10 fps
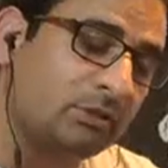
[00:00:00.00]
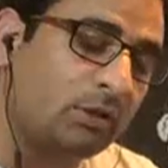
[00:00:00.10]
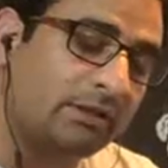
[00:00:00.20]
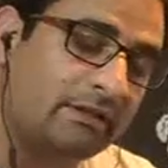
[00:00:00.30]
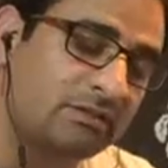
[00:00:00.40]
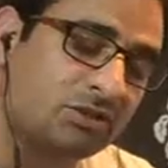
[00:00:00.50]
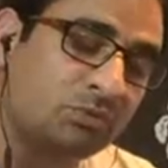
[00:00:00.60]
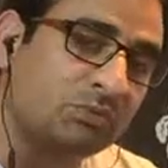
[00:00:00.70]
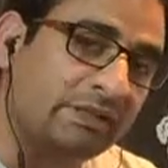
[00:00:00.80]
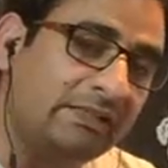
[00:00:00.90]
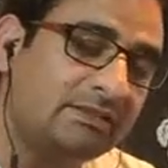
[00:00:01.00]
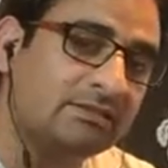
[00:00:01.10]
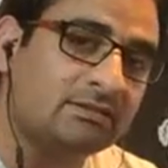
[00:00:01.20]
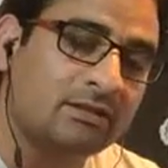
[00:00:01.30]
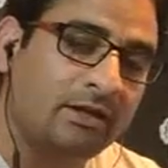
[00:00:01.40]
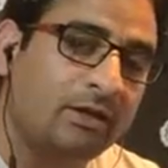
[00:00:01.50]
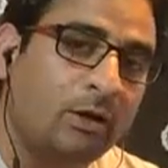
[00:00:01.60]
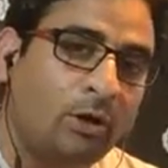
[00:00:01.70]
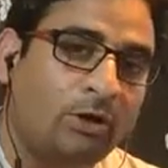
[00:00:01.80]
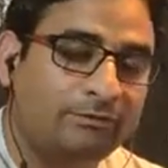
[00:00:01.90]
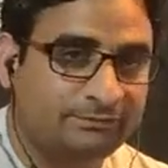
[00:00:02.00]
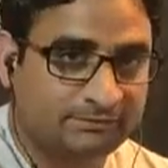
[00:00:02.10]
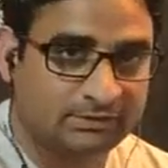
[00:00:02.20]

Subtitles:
Long has 2 nieces of